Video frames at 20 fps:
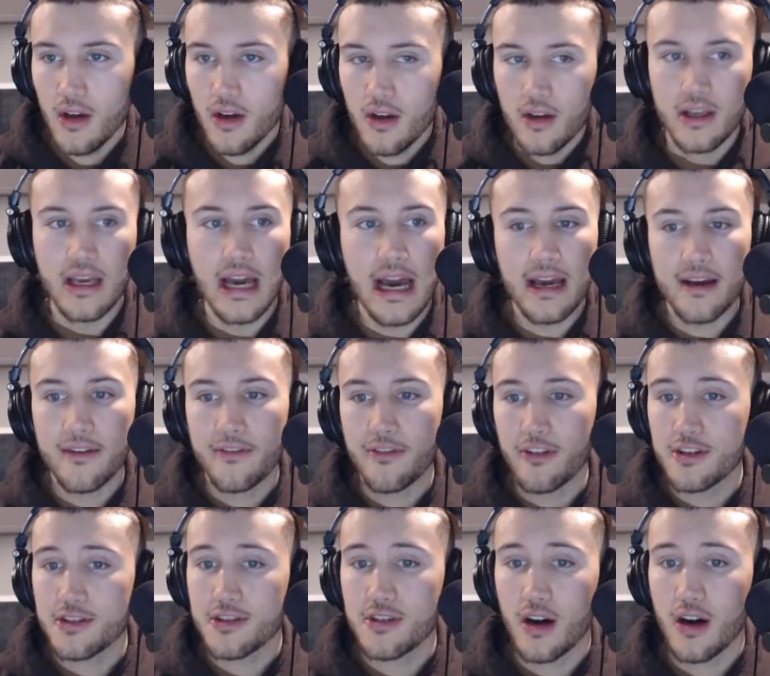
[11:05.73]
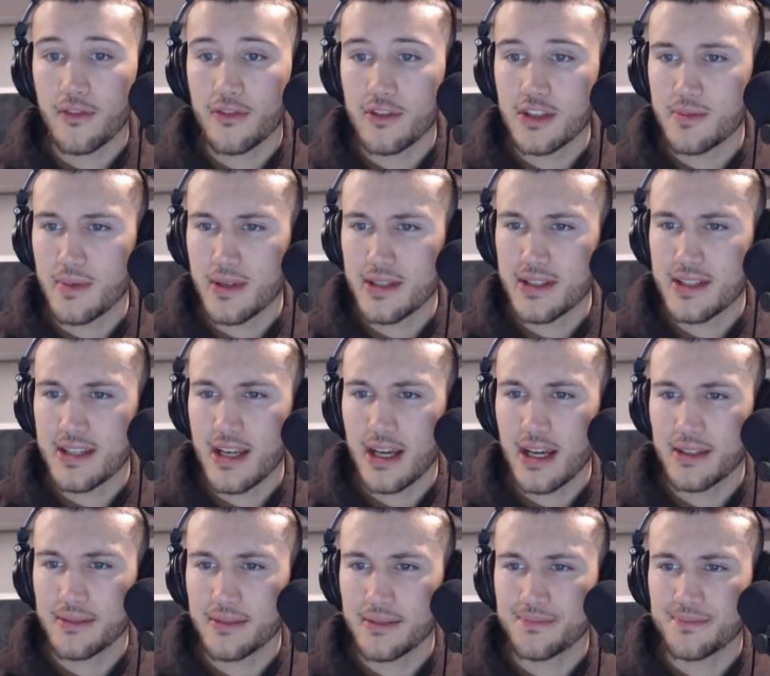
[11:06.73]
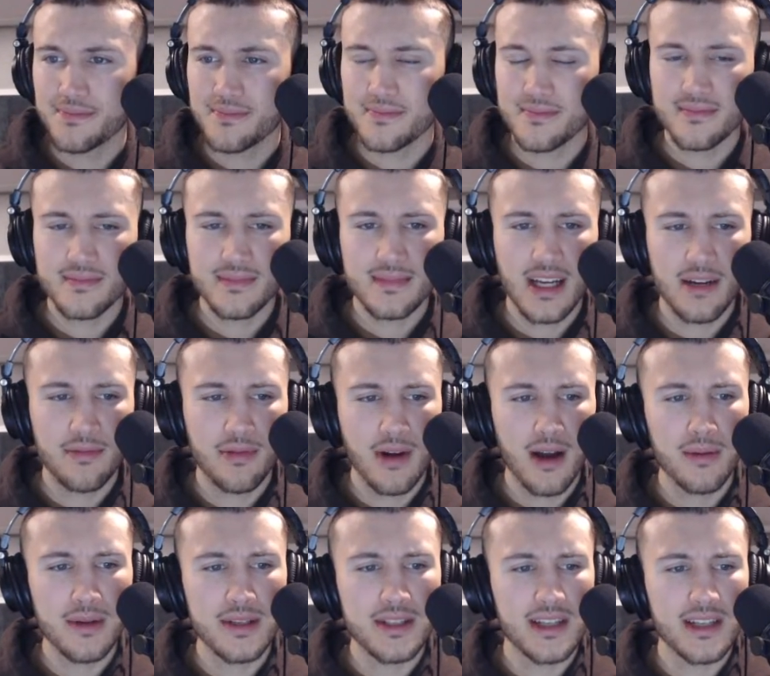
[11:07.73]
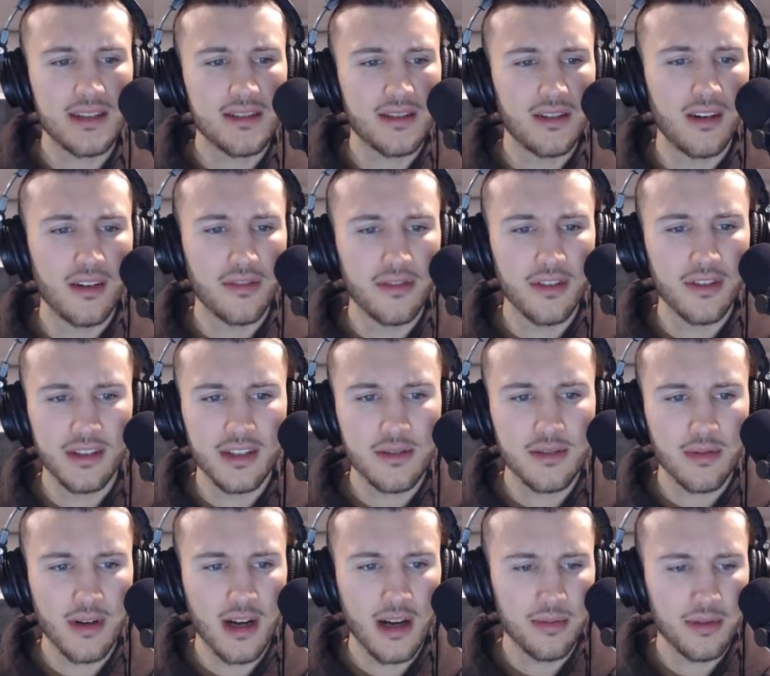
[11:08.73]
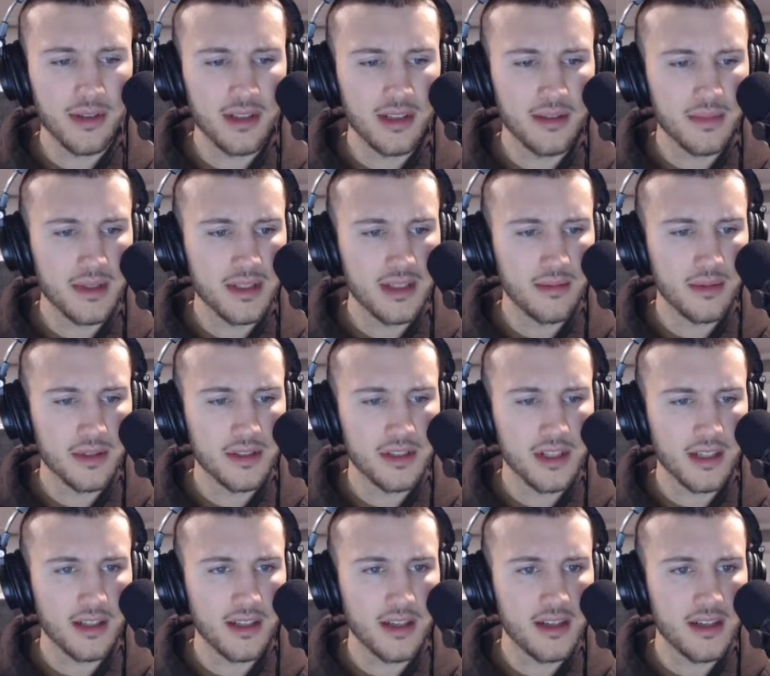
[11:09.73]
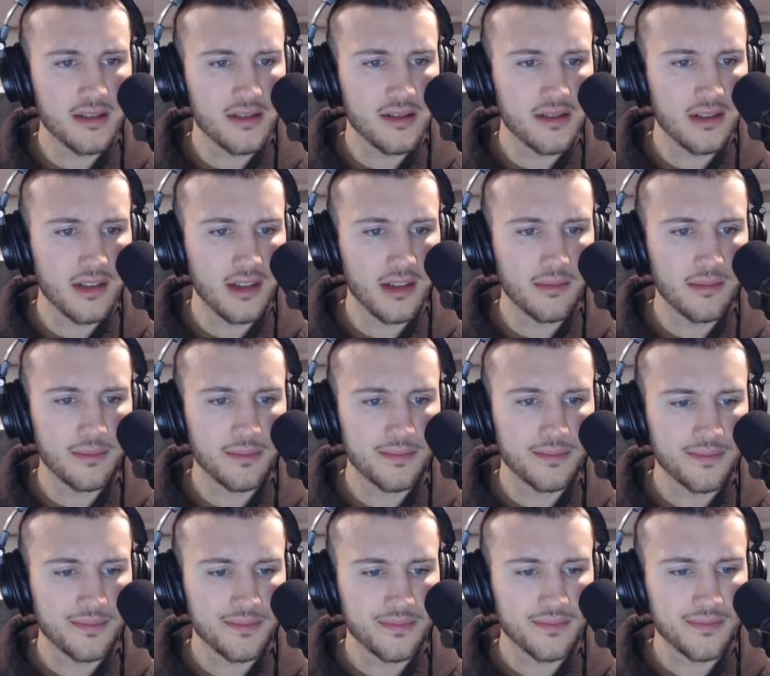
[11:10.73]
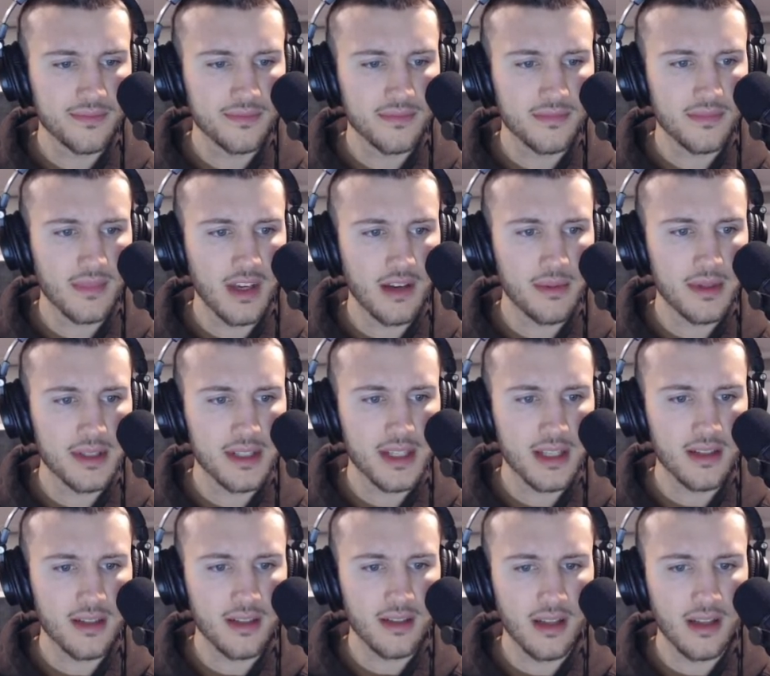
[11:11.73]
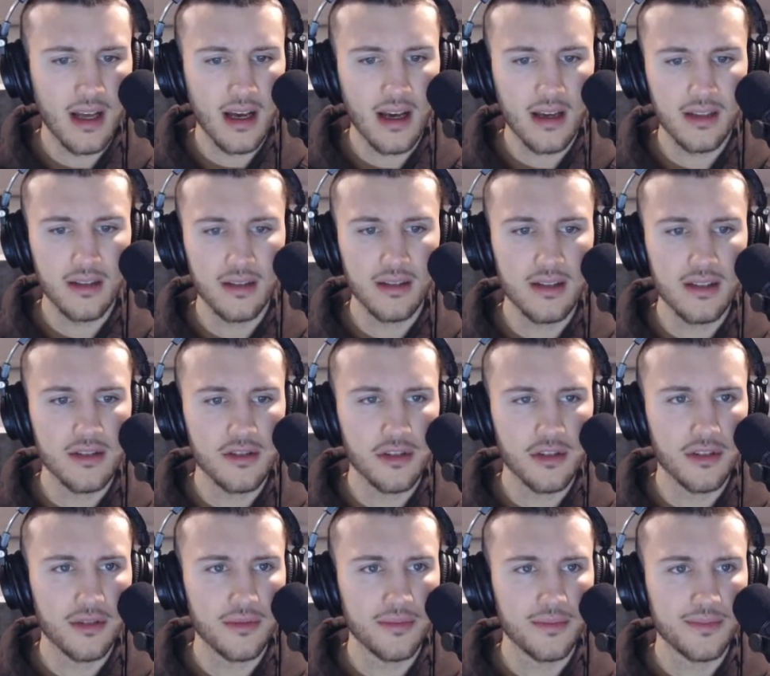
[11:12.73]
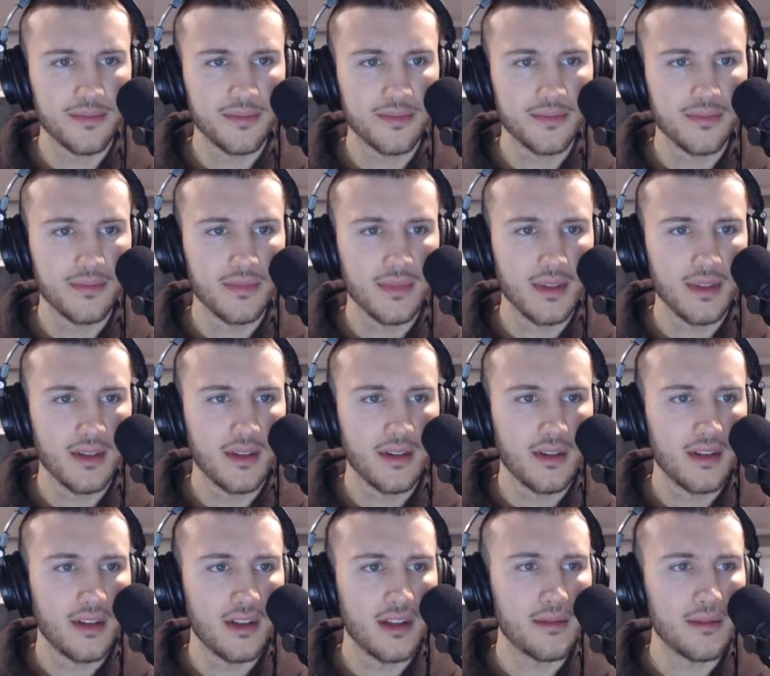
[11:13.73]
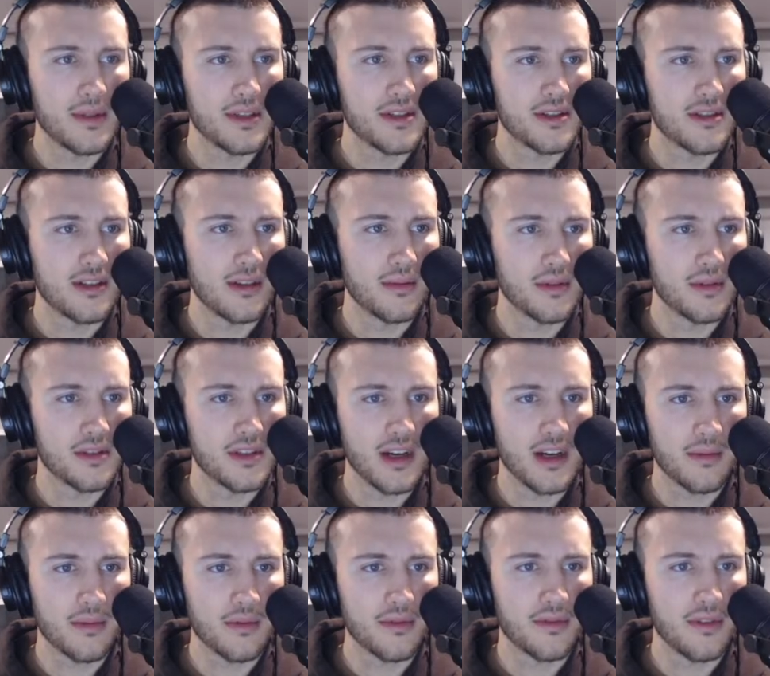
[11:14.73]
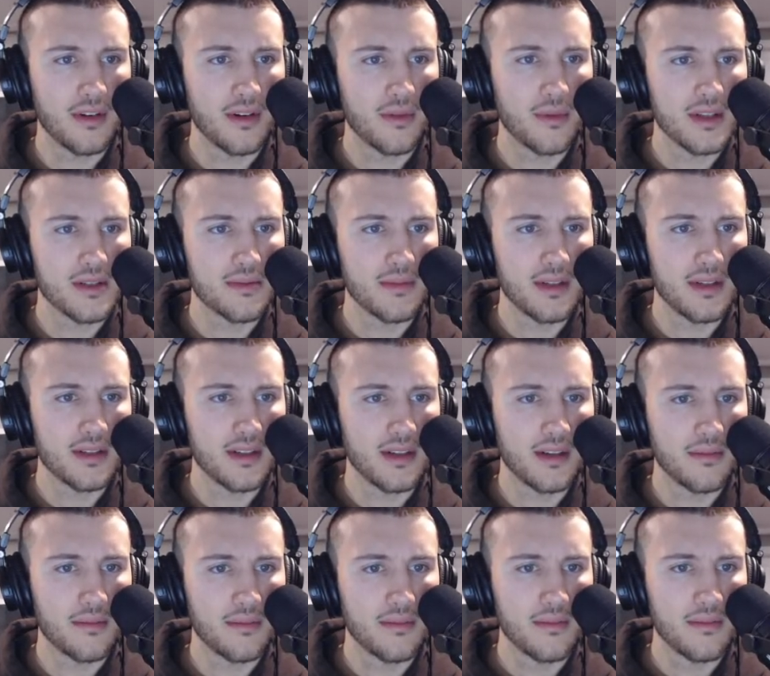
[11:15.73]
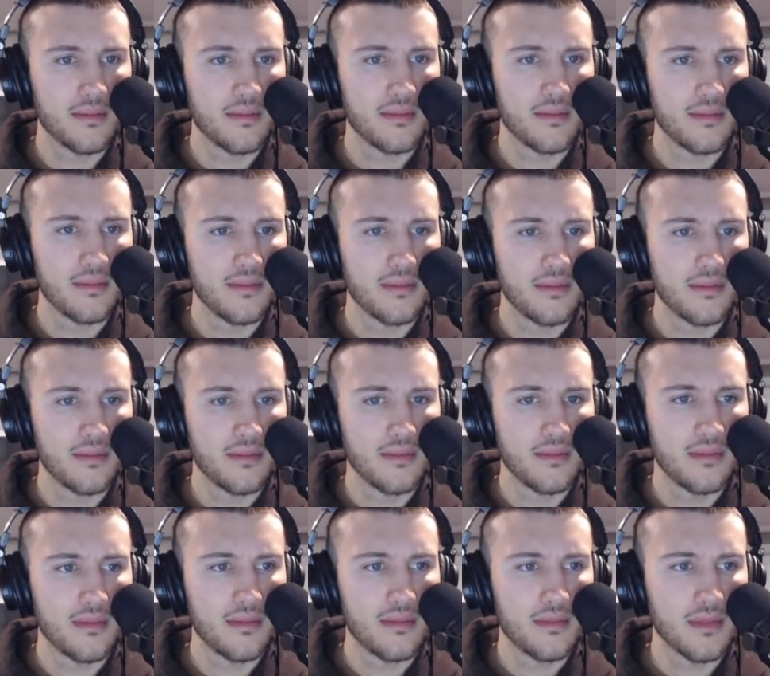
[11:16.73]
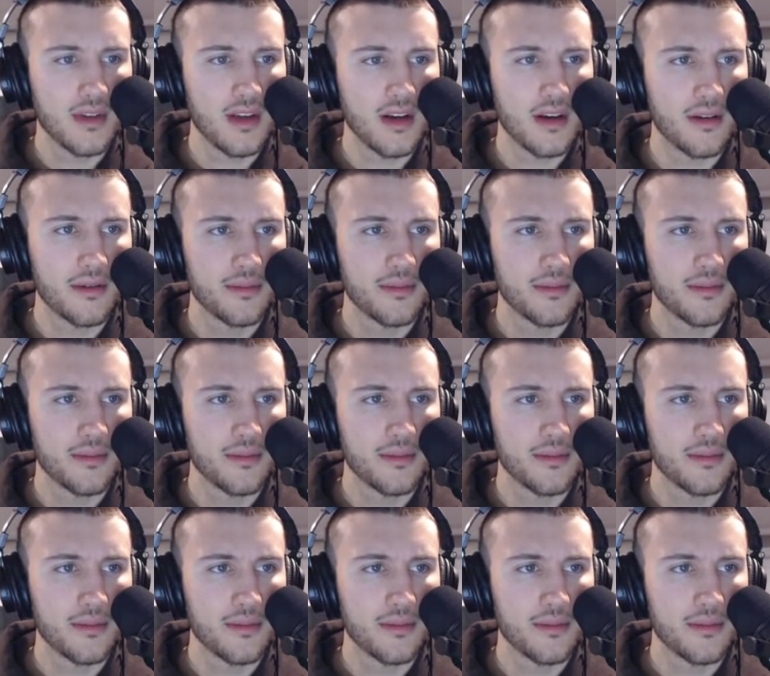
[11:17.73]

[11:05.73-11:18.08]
Okay, first offer has been sent. I probably sent an offer on this property. Let me double check the agent's name. I've been sending a lot in leisure. Let me just double check before I waste my time. Okay.